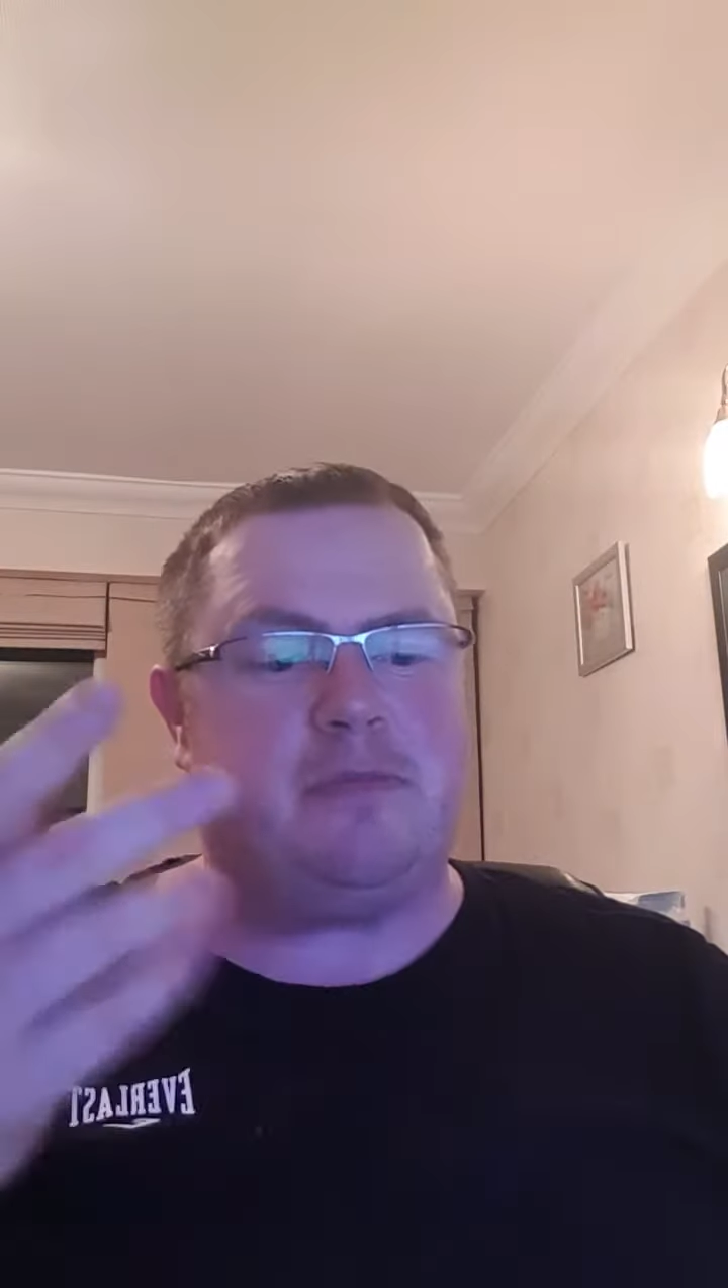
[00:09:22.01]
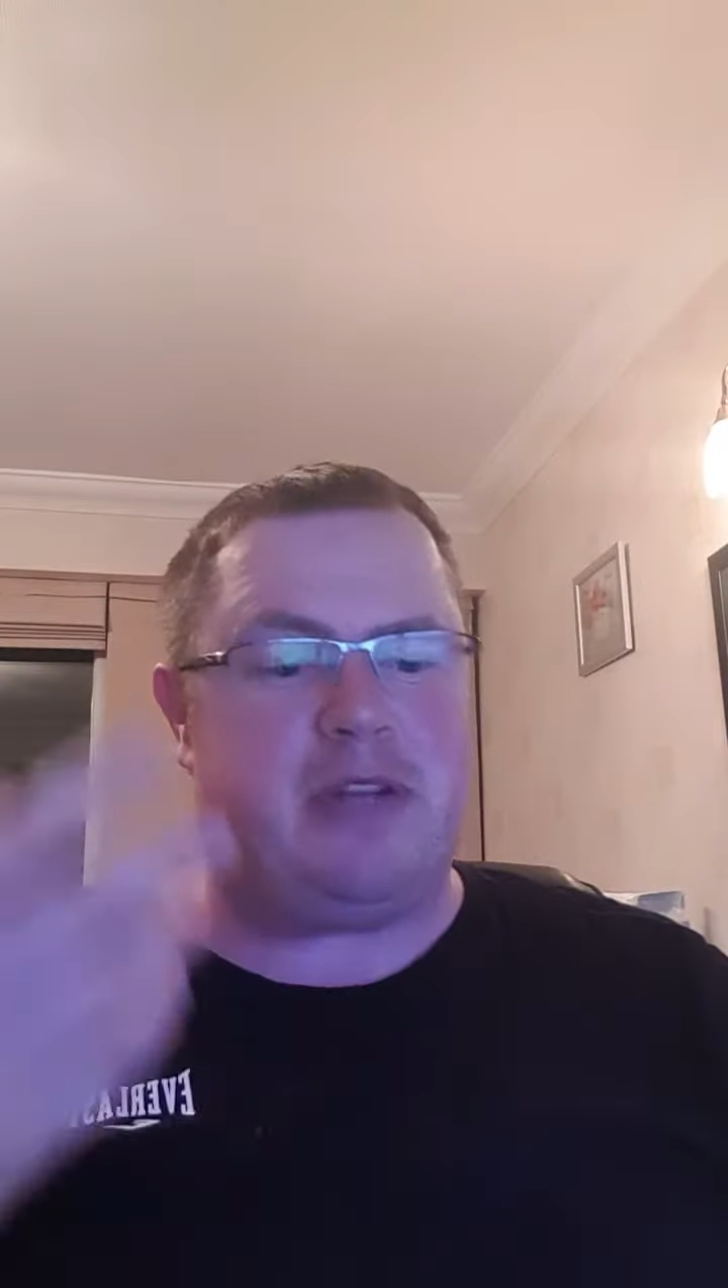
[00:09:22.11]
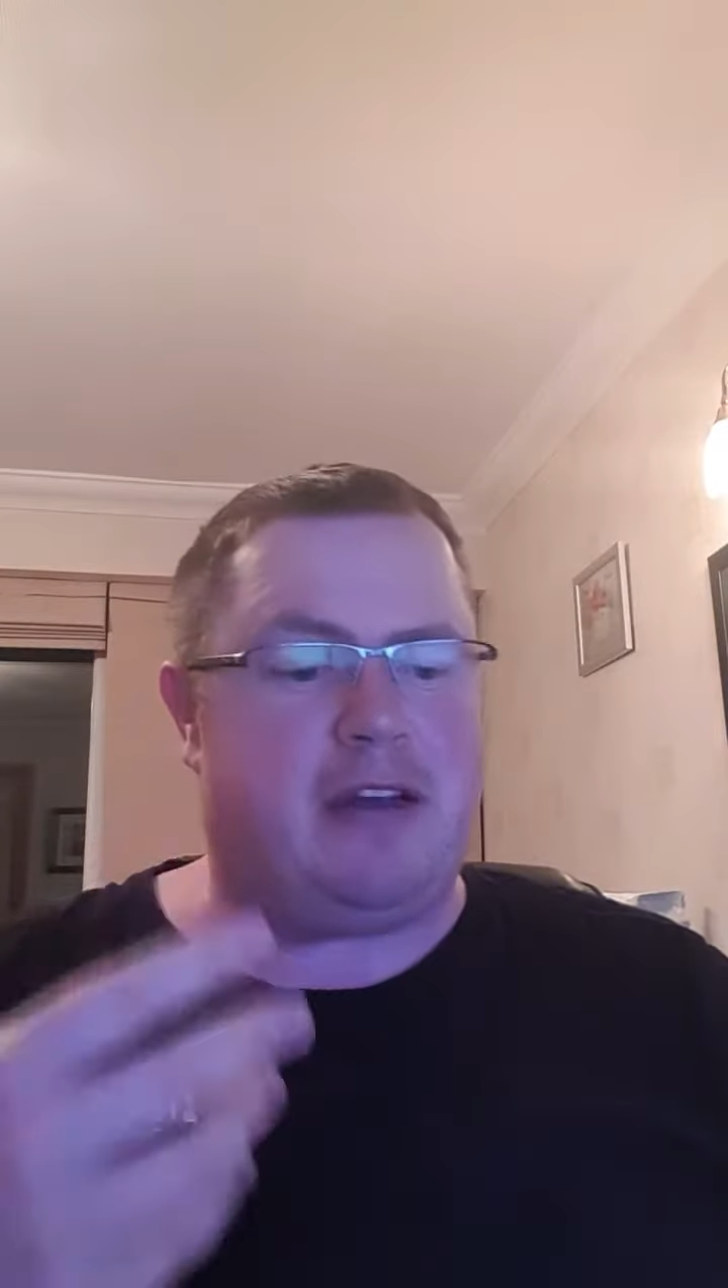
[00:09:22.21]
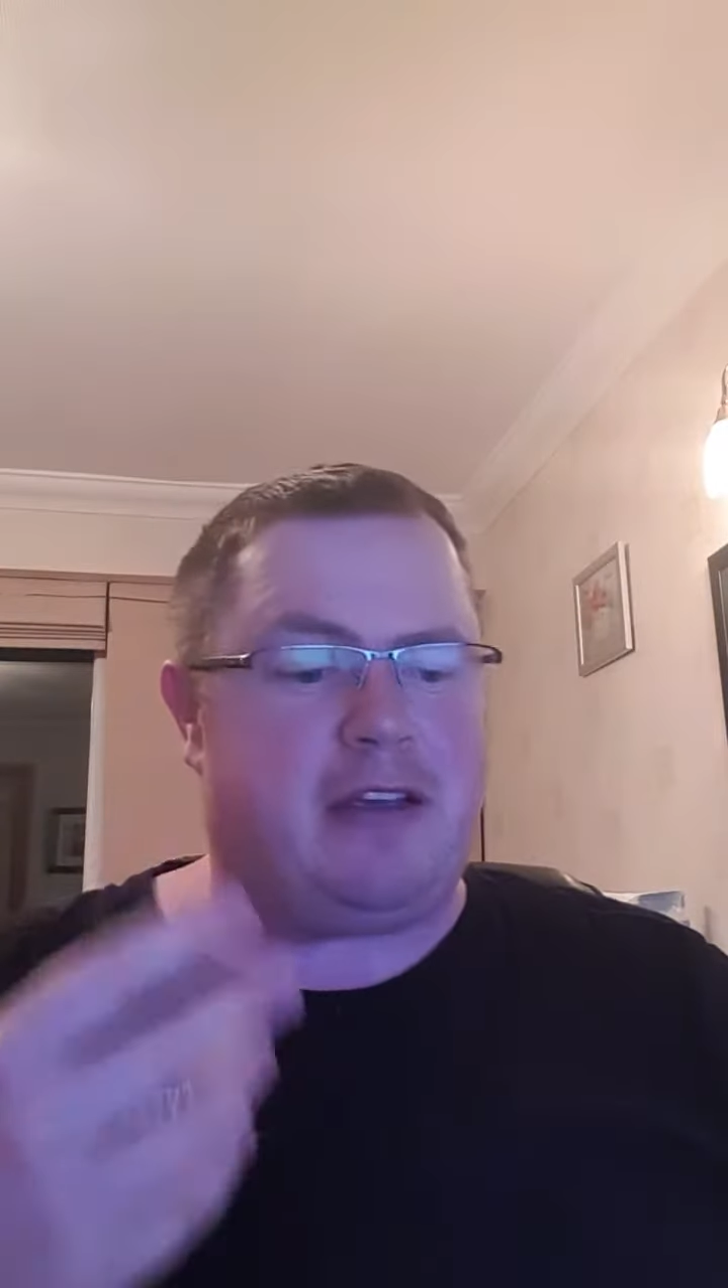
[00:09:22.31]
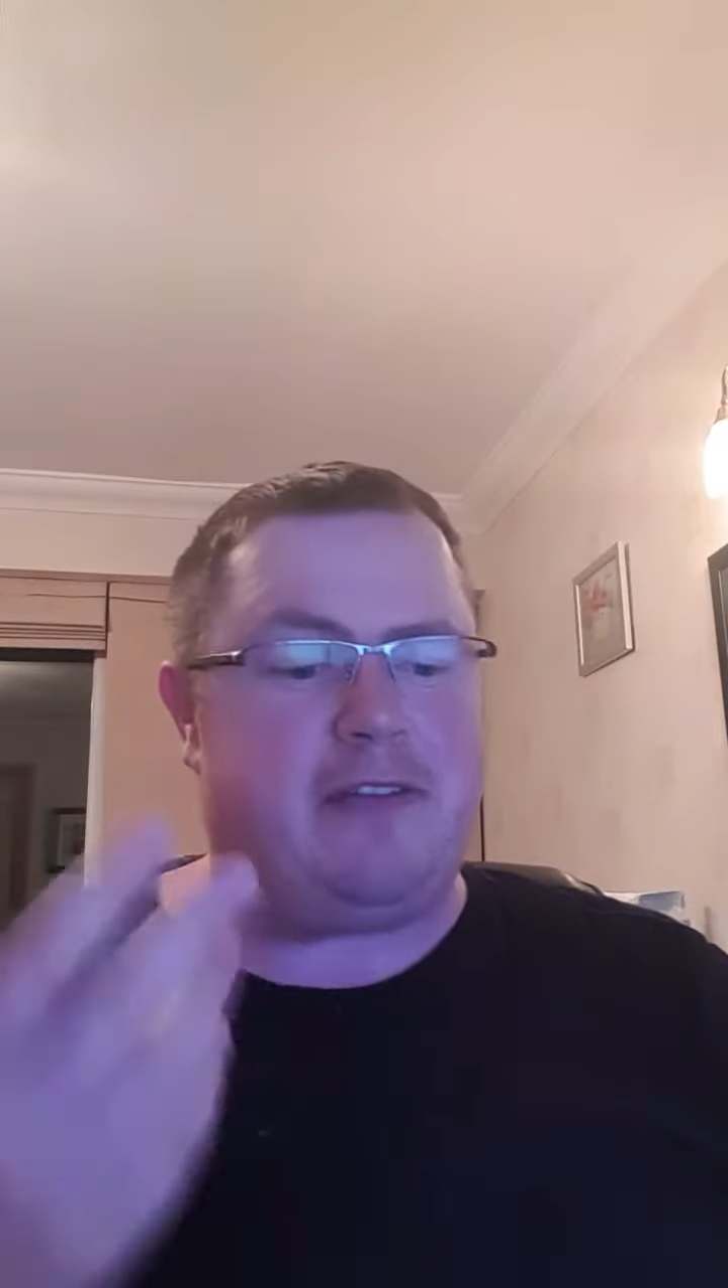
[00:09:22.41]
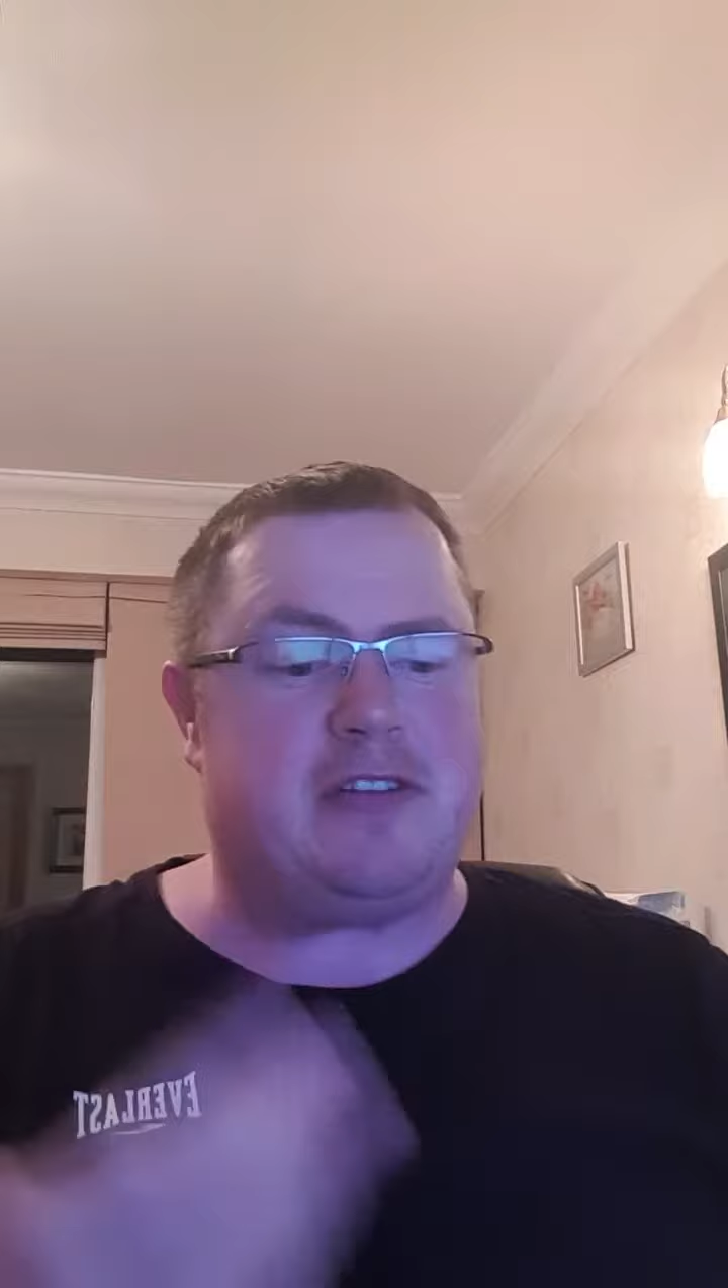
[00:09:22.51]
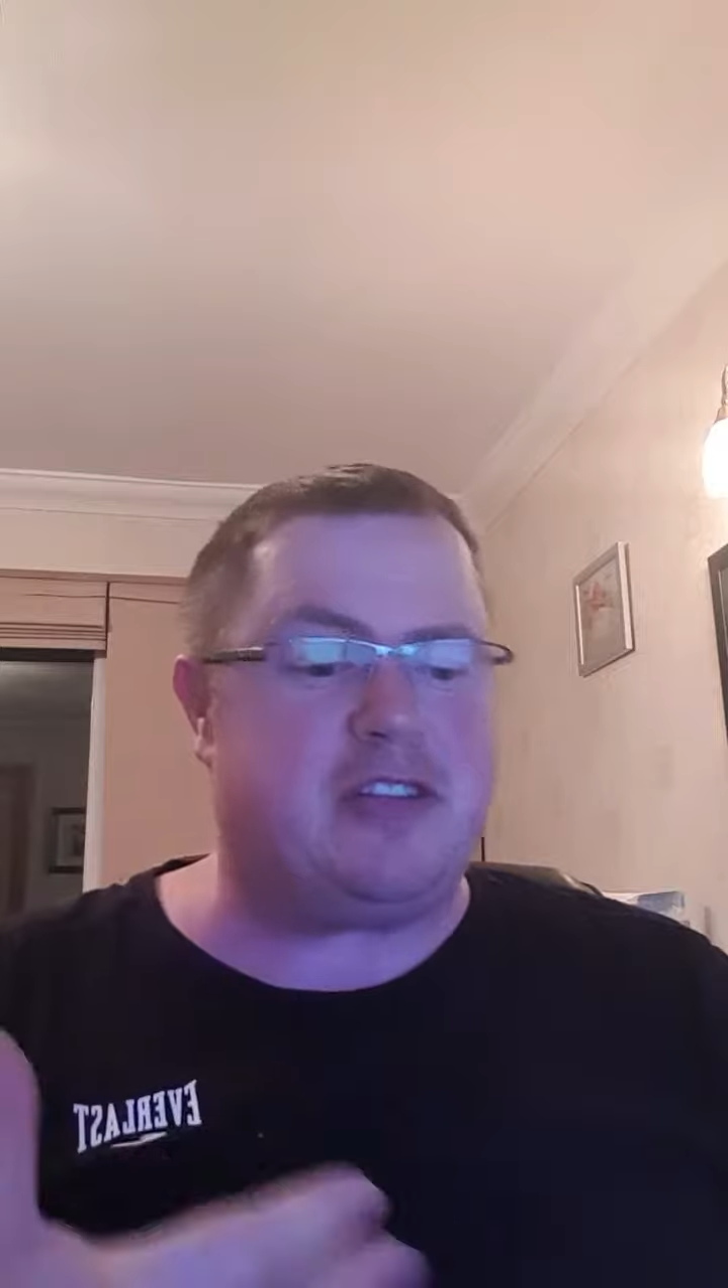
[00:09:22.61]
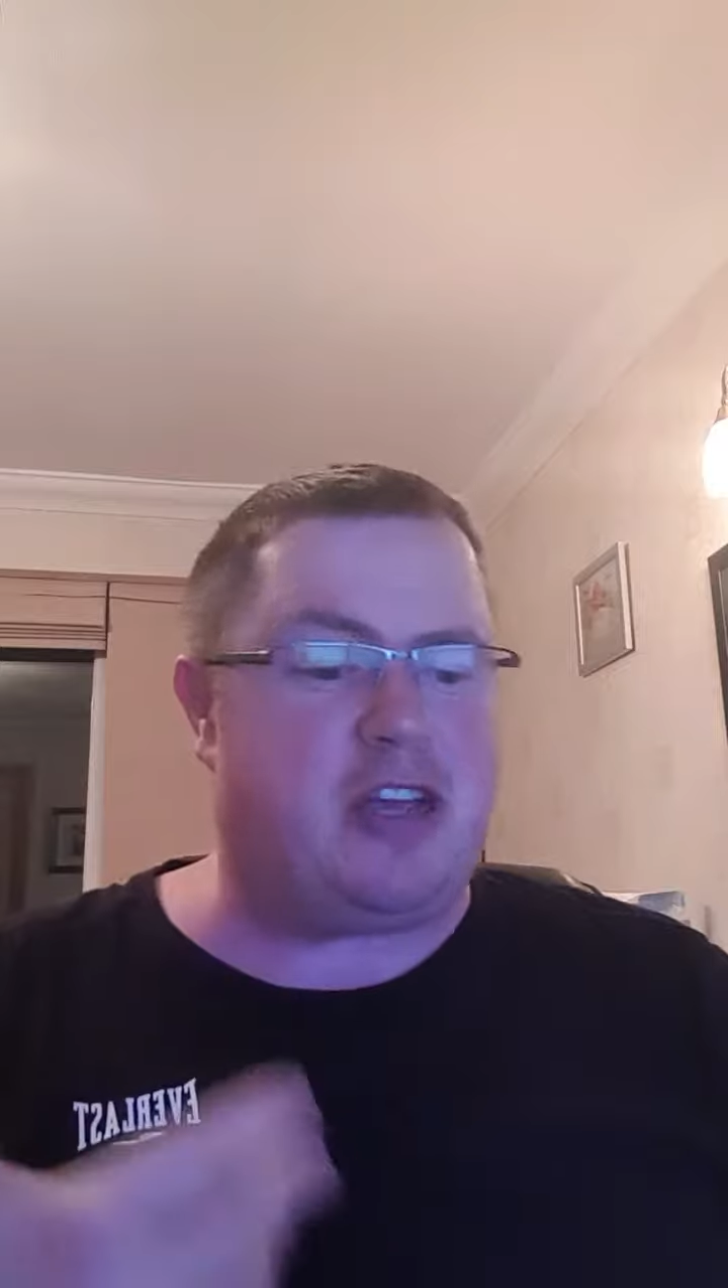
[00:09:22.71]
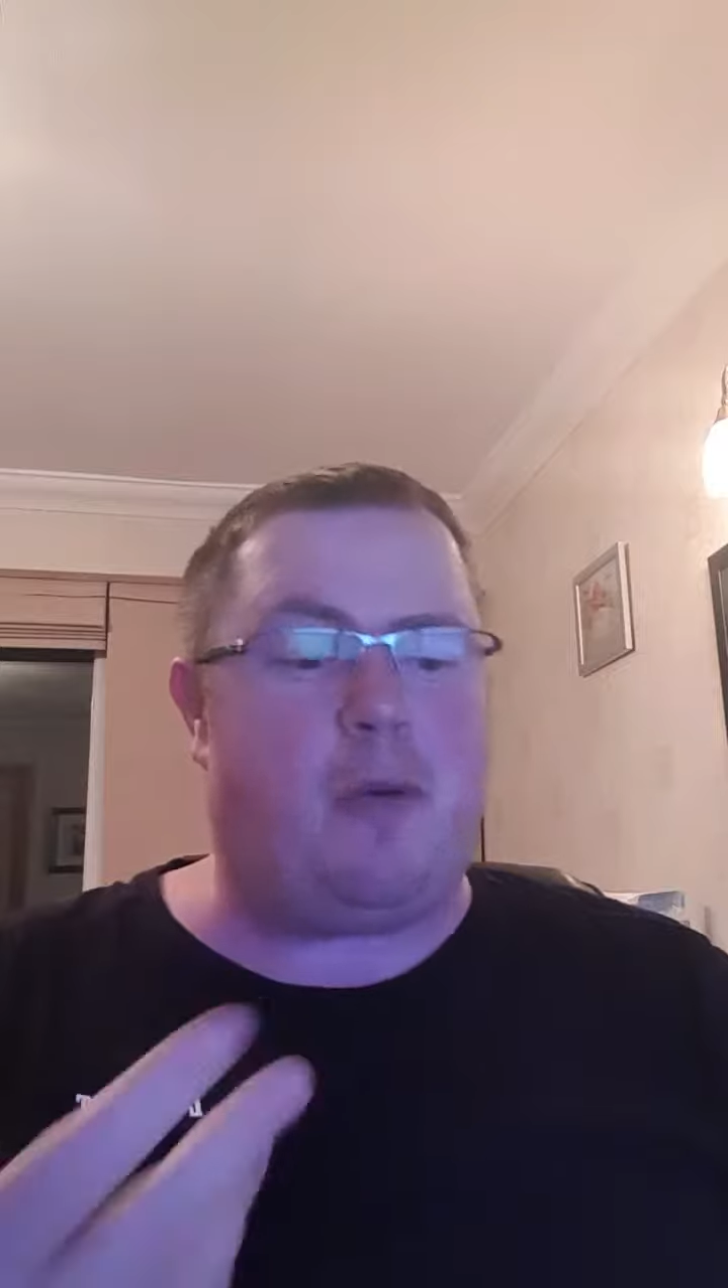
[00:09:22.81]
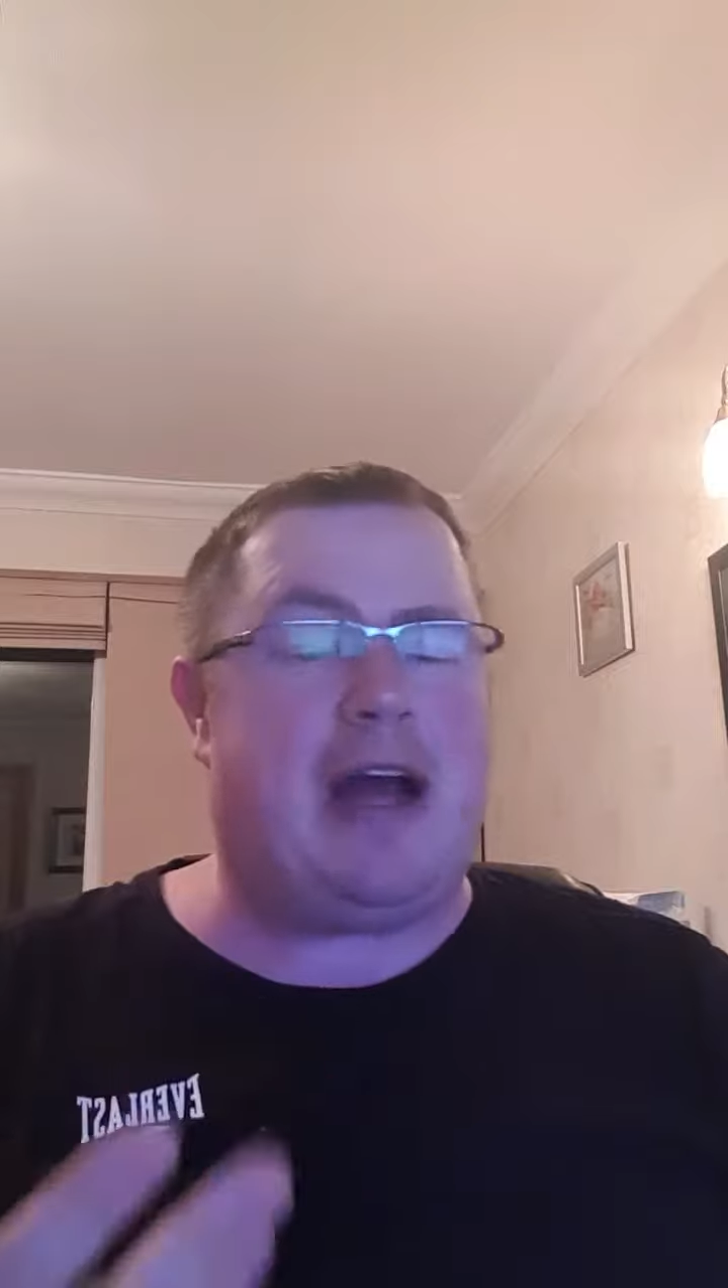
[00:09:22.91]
been lucky enough to go